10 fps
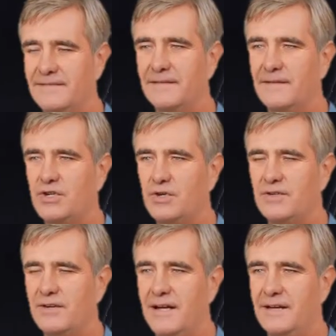
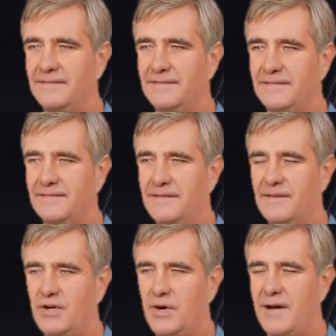Sure thing.
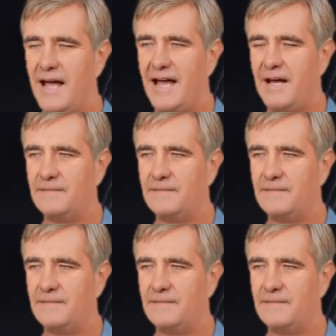So, AMP